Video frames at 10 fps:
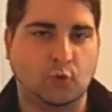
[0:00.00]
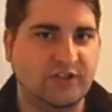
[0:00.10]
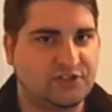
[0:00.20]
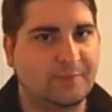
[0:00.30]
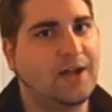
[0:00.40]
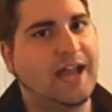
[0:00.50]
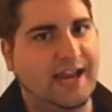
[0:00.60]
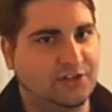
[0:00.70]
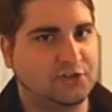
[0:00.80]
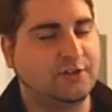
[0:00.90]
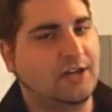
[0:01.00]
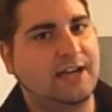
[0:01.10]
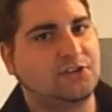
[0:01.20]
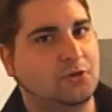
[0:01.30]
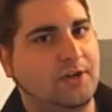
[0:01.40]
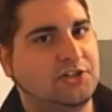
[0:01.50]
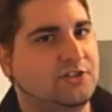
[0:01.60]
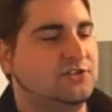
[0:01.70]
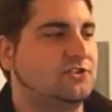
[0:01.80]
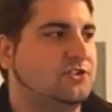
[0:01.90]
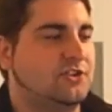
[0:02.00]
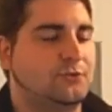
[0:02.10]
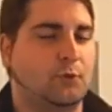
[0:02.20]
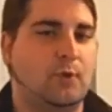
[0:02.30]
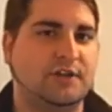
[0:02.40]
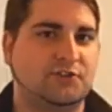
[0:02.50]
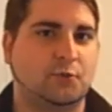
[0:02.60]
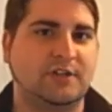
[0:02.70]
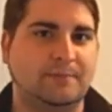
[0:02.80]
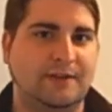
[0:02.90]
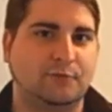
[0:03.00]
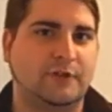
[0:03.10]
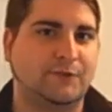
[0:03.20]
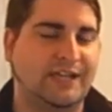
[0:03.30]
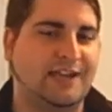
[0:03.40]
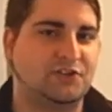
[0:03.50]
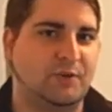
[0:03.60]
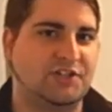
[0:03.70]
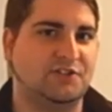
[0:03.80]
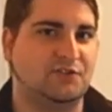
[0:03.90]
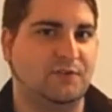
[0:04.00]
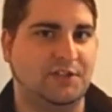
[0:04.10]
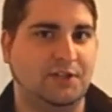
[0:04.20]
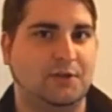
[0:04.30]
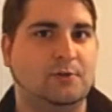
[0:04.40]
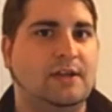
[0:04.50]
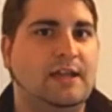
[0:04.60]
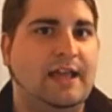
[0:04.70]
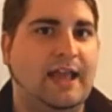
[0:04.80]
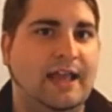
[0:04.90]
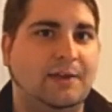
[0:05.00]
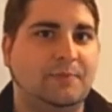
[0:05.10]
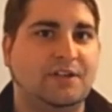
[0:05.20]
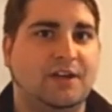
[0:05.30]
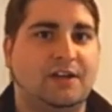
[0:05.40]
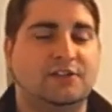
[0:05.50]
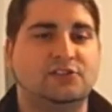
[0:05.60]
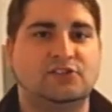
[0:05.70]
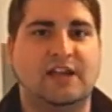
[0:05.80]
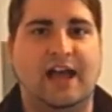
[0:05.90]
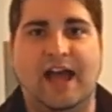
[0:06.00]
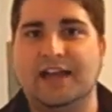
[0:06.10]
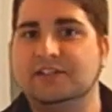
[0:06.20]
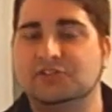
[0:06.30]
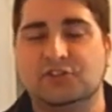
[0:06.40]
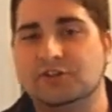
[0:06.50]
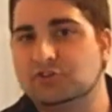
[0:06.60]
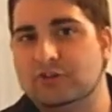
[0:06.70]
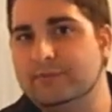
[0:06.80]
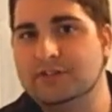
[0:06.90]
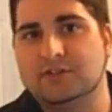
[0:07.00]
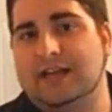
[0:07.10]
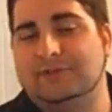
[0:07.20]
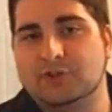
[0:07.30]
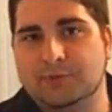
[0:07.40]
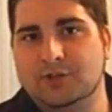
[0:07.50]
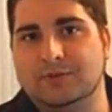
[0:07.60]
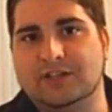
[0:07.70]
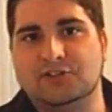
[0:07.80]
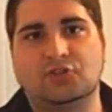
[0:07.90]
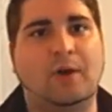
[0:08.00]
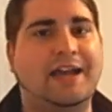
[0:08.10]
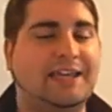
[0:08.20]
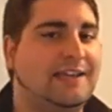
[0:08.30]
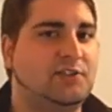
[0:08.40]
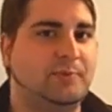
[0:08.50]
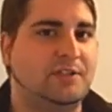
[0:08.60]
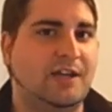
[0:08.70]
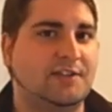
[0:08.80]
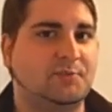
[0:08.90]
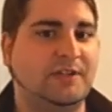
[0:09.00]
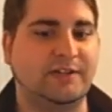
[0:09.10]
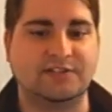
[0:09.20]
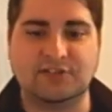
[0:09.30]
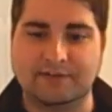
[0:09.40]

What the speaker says: The reason I'm not answering your guys' questions is because, for one, it's already in my frequently asked questions video, and because I didn't start screaming till after puberty, so I can't speak on experience.